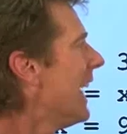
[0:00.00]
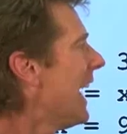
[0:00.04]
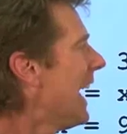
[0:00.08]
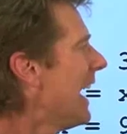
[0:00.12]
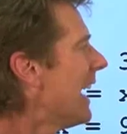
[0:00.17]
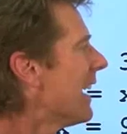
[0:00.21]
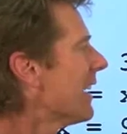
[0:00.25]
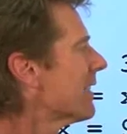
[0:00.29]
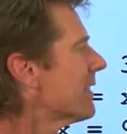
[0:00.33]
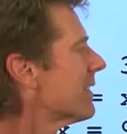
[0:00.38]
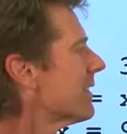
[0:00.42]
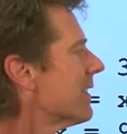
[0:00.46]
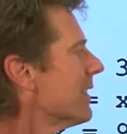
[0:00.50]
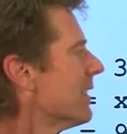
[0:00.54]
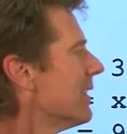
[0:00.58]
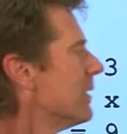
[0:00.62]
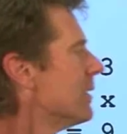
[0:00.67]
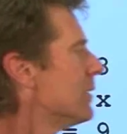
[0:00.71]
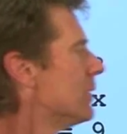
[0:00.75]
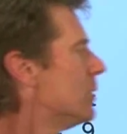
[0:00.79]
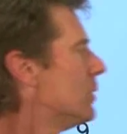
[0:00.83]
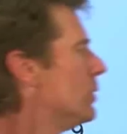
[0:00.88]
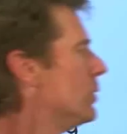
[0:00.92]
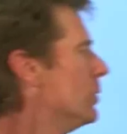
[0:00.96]
x
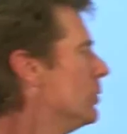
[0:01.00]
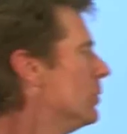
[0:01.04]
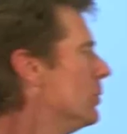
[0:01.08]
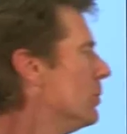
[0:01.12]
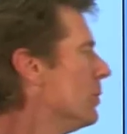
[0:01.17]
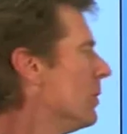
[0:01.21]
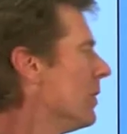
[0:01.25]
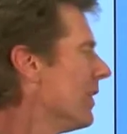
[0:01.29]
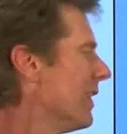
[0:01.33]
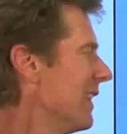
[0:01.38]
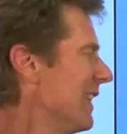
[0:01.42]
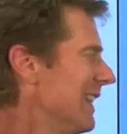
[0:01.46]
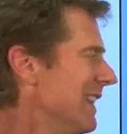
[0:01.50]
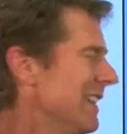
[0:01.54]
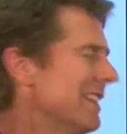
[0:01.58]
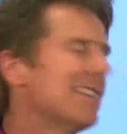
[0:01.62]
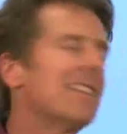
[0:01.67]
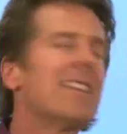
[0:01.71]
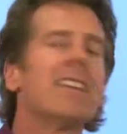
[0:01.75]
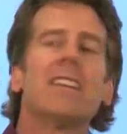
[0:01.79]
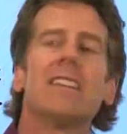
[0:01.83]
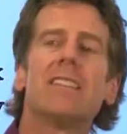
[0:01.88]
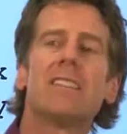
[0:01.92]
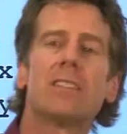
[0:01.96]
to
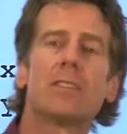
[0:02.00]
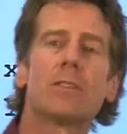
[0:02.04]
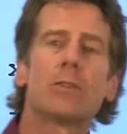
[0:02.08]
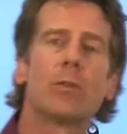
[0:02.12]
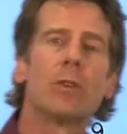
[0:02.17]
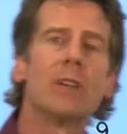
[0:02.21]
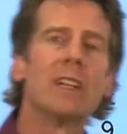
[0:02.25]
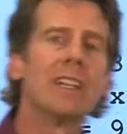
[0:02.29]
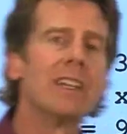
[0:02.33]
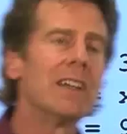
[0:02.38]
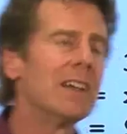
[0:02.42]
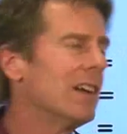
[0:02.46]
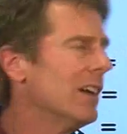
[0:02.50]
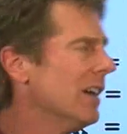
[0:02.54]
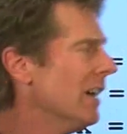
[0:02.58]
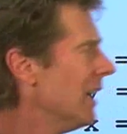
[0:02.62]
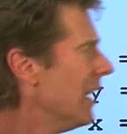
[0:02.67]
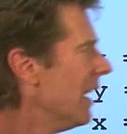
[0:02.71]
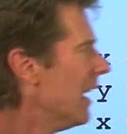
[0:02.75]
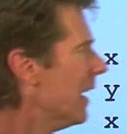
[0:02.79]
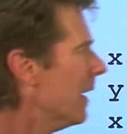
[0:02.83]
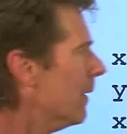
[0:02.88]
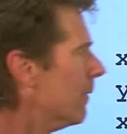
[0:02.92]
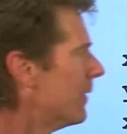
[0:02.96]
this string
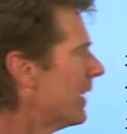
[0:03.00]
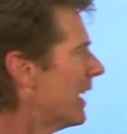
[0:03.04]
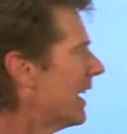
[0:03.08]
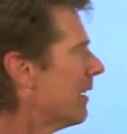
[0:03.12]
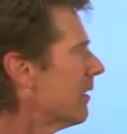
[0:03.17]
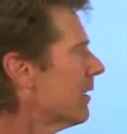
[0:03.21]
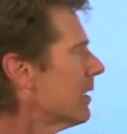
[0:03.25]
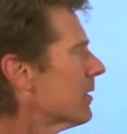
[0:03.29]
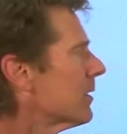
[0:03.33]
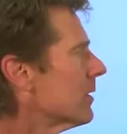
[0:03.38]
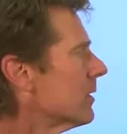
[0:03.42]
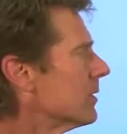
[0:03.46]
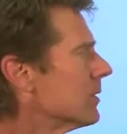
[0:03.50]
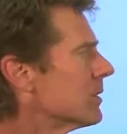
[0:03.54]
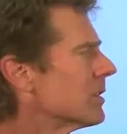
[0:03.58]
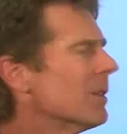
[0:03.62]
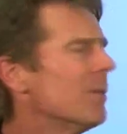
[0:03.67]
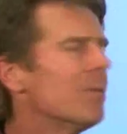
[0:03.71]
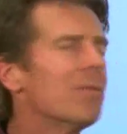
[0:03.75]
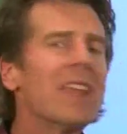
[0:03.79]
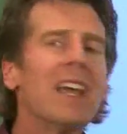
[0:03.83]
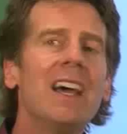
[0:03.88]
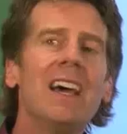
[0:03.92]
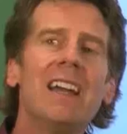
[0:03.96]
of characters.
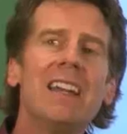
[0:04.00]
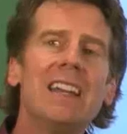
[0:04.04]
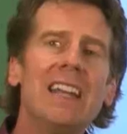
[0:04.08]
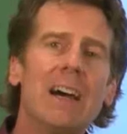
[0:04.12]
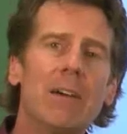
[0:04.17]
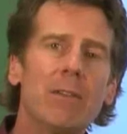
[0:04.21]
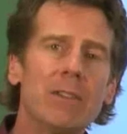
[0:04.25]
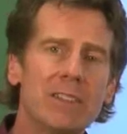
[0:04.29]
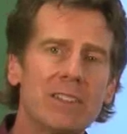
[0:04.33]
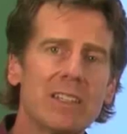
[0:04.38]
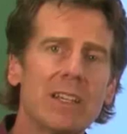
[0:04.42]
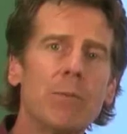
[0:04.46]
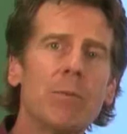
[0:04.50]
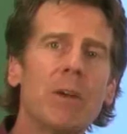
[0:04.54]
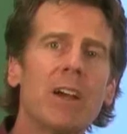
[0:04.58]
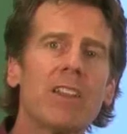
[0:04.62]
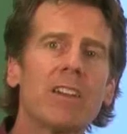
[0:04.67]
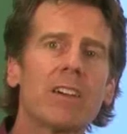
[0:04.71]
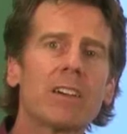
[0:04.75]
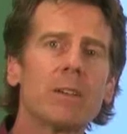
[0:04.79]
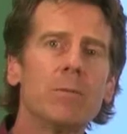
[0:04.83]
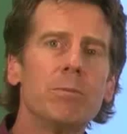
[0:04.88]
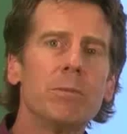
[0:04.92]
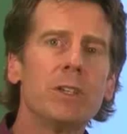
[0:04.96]
Now, in some
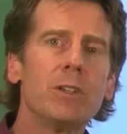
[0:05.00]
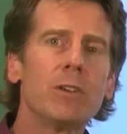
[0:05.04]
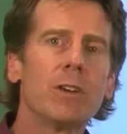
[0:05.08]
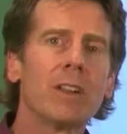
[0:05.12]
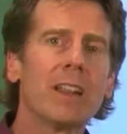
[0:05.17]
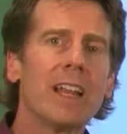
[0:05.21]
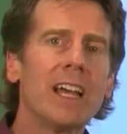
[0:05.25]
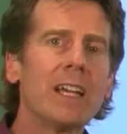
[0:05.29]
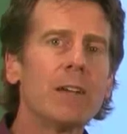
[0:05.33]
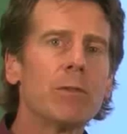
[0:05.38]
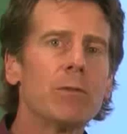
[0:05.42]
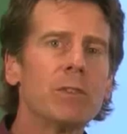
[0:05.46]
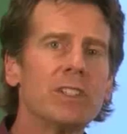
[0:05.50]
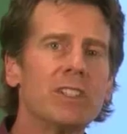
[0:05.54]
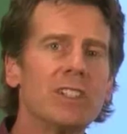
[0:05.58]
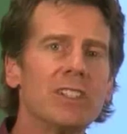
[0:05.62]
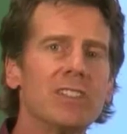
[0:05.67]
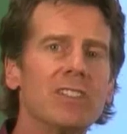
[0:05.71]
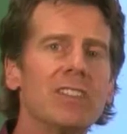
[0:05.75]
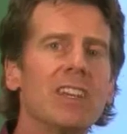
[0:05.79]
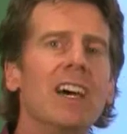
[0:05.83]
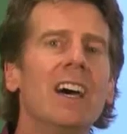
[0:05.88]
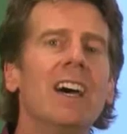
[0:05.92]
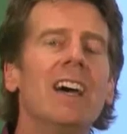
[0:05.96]
other computer
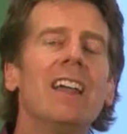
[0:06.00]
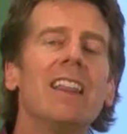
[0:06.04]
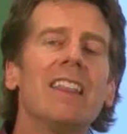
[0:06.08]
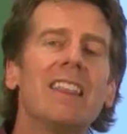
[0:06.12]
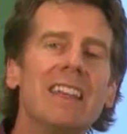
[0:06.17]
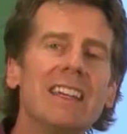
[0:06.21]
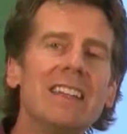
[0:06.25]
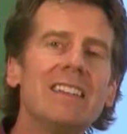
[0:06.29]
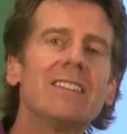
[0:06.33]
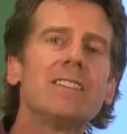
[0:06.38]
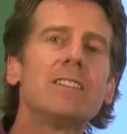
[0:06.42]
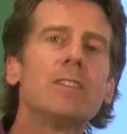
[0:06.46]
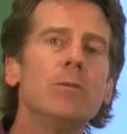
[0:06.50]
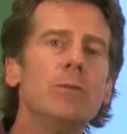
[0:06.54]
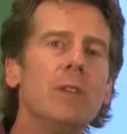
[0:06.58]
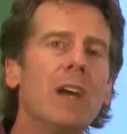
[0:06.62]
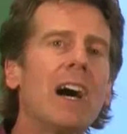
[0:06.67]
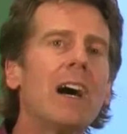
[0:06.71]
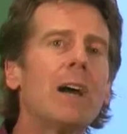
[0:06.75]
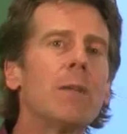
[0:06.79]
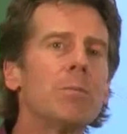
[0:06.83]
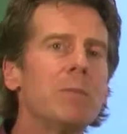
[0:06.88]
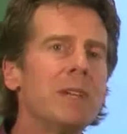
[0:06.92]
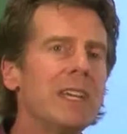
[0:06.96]
languages, things do
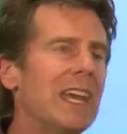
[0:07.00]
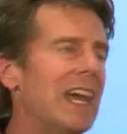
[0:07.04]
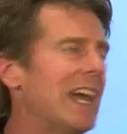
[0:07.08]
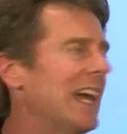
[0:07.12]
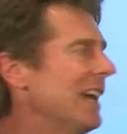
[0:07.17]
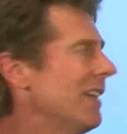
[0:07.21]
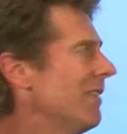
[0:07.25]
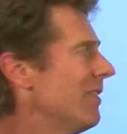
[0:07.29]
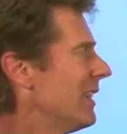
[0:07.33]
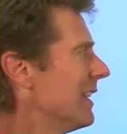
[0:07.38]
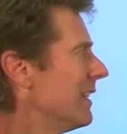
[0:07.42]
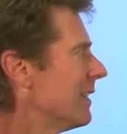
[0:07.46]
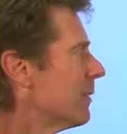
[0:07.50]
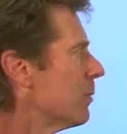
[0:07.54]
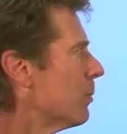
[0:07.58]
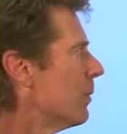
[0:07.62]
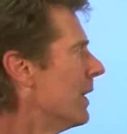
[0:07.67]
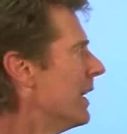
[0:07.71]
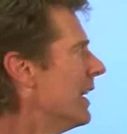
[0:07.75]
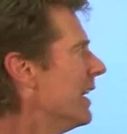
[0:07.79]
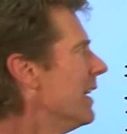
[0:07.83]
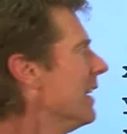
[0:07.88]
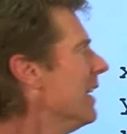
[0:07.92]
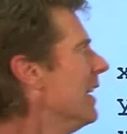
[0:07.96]
not behave this
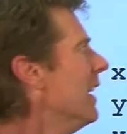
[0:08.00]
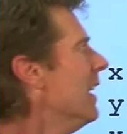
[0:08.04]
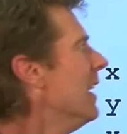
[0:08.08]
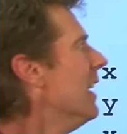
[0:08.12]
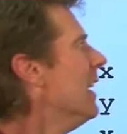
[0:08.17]
way.